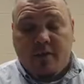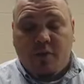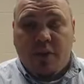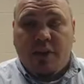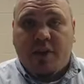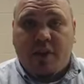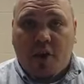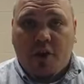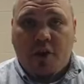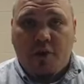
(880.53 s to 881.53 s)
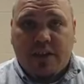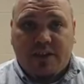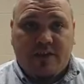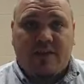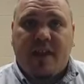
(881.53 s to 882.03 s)
you really could argue that
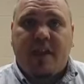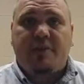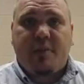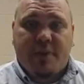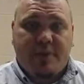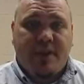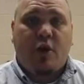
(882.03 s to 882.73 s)
the slaves being sent,